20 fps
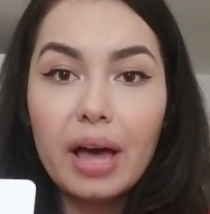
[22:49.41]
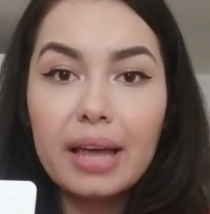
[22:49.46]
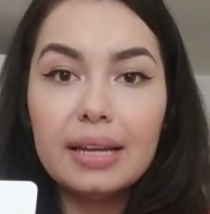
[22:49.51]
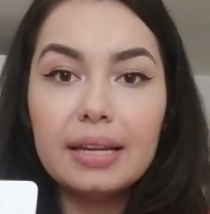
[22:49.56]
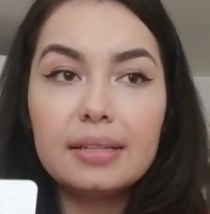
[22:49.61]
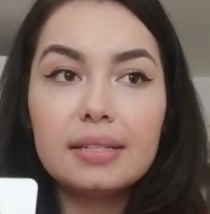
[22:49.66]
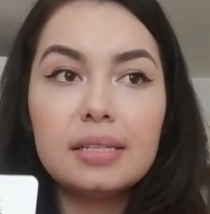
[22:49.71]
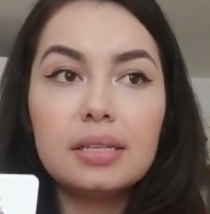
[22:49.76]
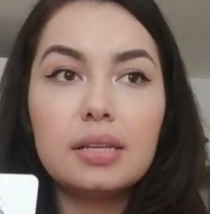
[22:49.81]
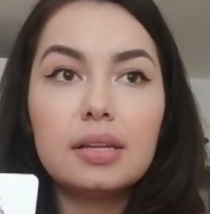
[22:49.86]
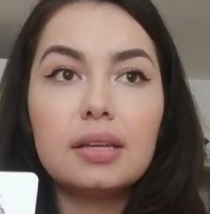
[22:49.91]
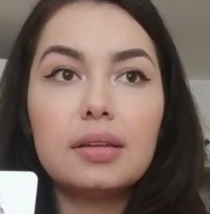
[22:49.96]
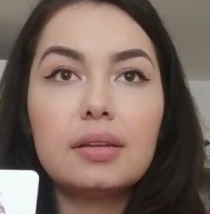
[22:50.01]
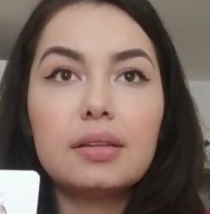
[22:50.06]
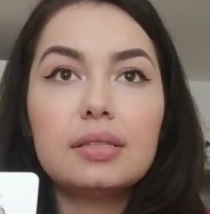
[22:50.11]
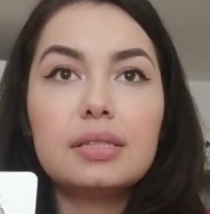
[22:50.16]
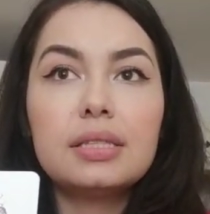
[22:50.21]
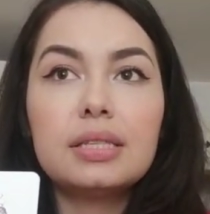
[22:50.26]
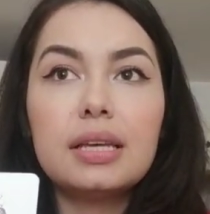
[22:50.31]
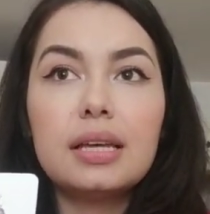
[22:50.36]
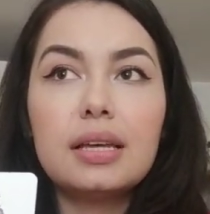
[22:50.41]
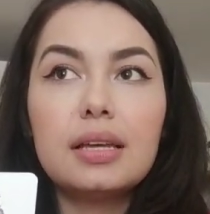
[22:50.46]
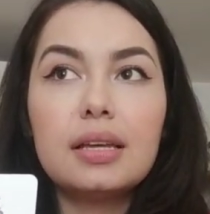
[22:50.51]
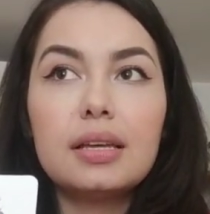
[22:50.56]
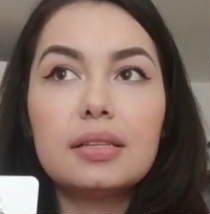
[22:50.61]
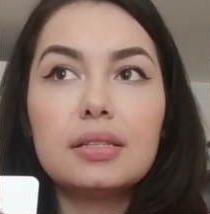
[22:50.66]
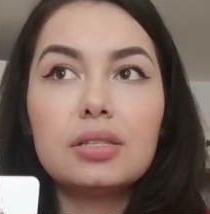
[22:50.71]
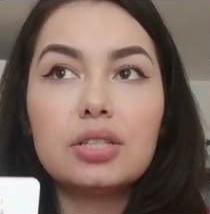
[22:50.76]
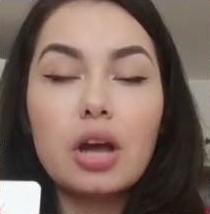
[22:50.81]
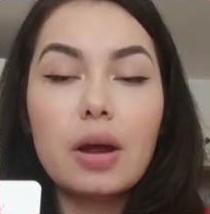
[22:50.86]
I need to
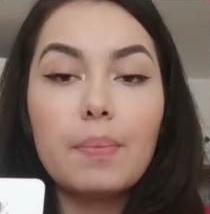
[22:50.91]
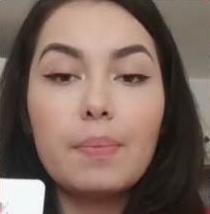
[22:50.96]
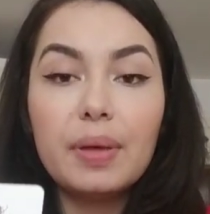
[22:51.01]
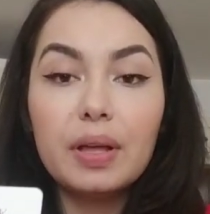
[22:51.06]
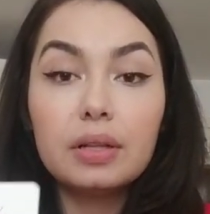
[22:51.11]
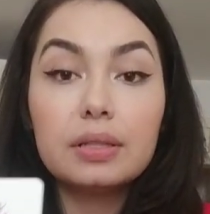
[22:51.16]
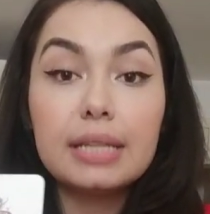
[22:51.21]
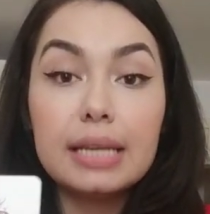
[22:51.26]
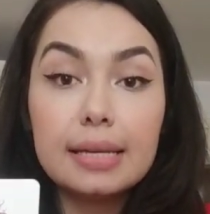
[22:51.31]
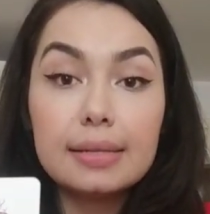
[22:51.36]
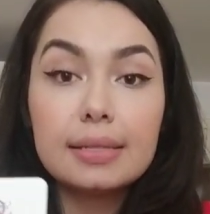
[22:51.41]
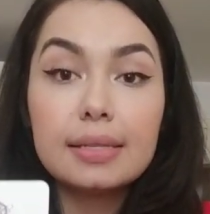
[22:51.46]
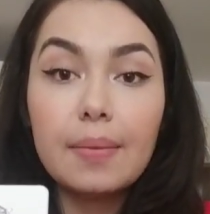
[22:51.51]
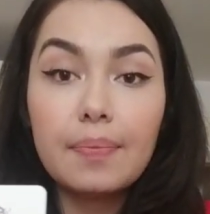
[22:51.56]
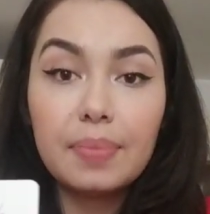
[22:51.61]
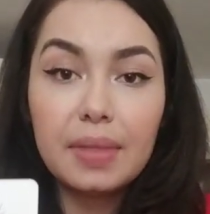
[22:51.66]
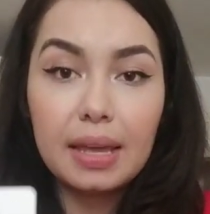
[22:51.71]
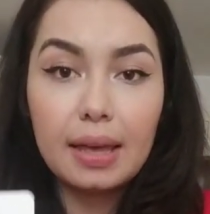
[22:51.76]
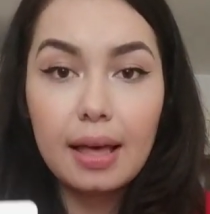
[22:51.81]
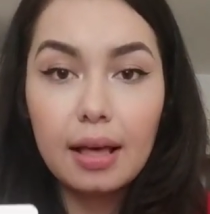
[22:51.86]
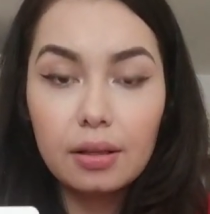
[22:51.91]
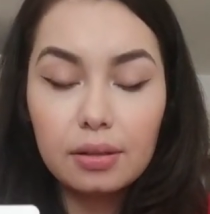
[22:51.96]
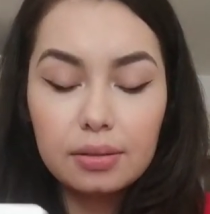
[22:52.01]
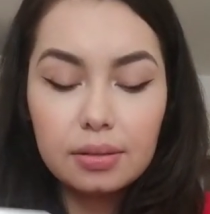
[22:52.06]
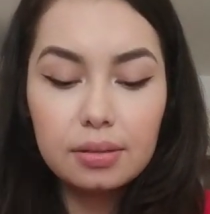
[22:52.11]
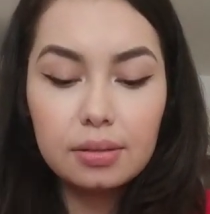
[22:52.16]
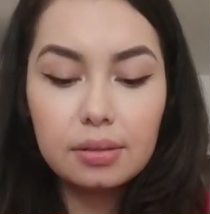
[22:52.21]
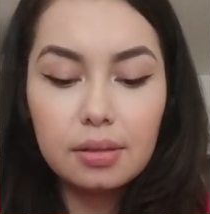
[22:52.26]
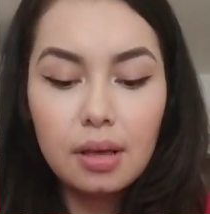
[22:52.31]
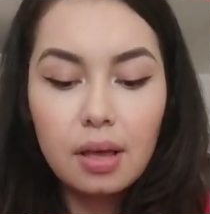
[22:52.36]
start building something
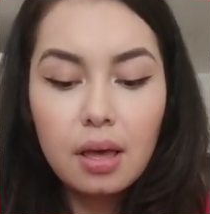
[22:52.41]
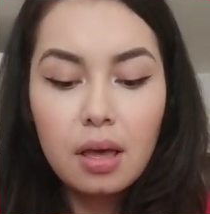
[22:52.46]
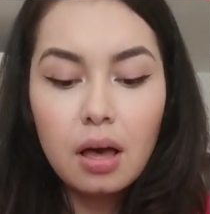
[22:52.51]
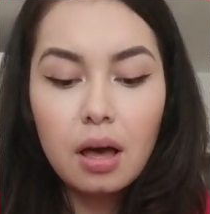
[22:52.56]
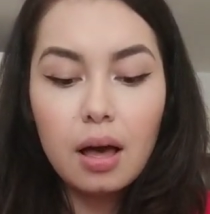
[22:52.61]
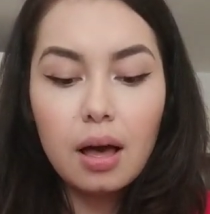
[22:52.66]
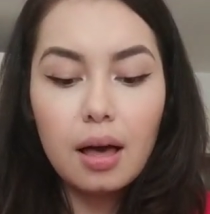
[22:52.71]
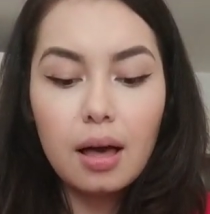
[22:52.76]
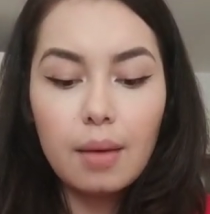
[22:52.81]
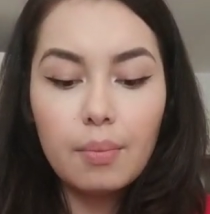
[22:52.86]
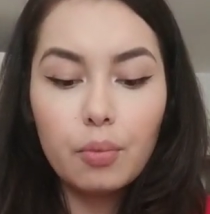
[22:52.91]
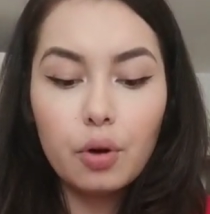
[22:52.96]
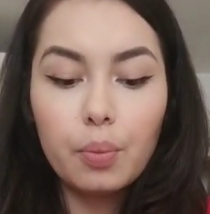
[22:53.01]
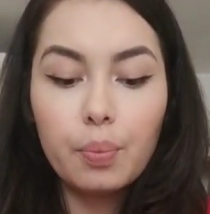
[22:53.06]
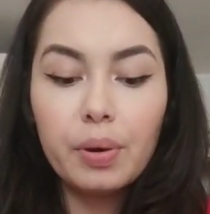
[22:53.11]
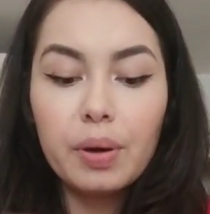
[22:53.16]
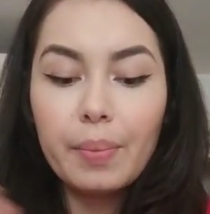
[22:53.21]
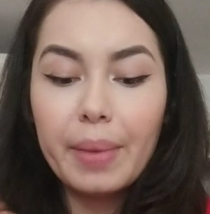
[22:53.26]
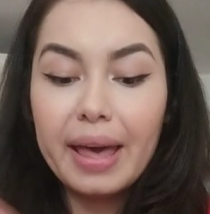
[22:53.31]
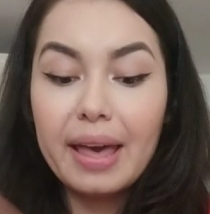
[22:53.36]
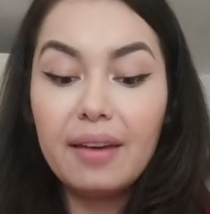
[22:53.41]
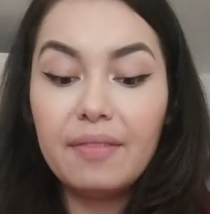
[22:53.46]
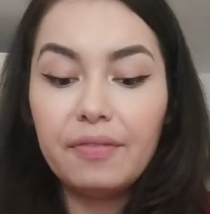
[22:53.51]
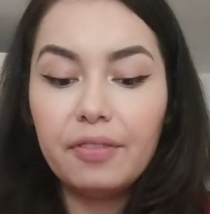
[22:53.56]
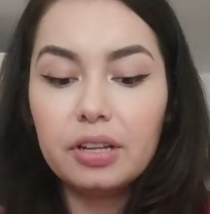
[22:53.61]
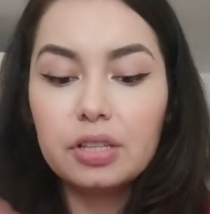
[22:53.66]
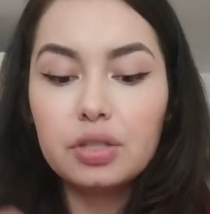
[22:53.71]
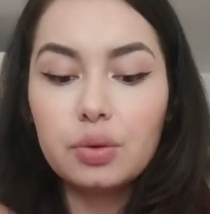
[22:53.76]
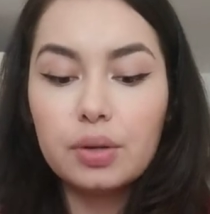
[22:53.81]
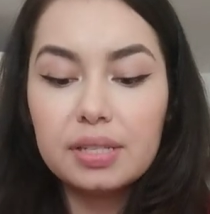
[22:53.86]
else, or put my
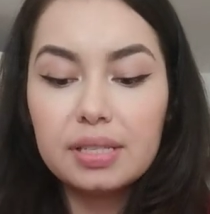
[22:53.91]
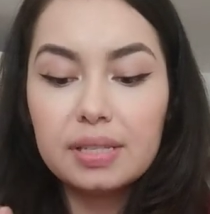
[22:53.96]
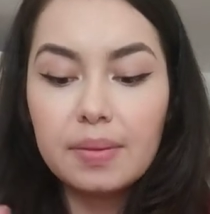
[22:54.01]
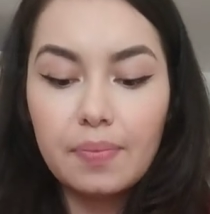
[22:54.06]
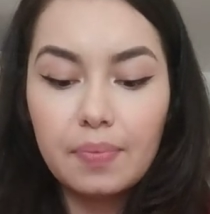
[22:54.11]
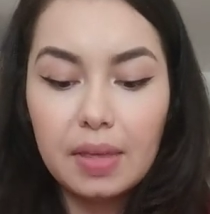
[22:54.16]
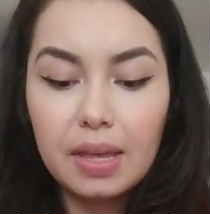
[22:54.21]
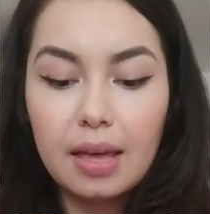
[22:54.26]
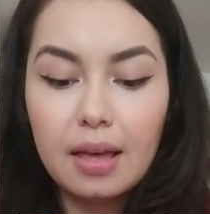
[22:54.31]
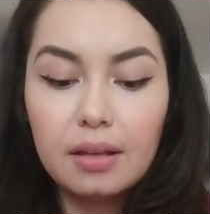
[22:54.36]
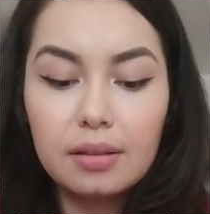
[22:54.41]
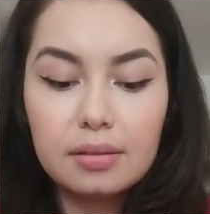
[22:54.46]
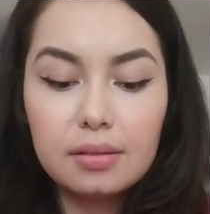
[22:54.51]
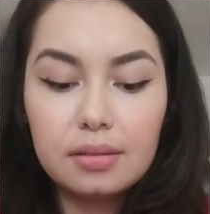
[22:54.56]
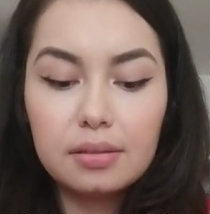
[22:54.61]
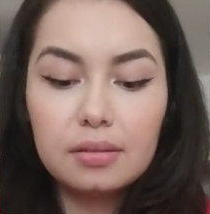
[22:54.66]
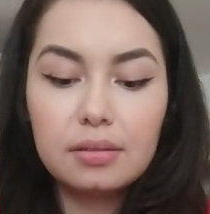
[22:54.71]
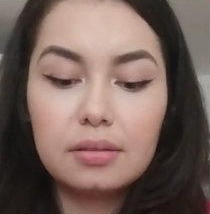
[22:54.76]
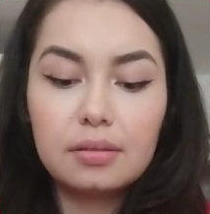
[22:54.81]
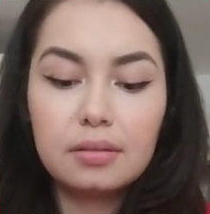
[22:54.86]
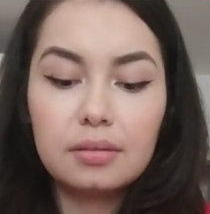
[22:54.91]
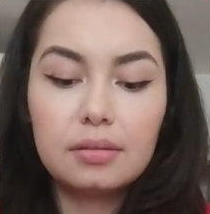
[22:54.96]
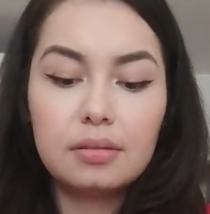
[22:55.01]
effort towards something else,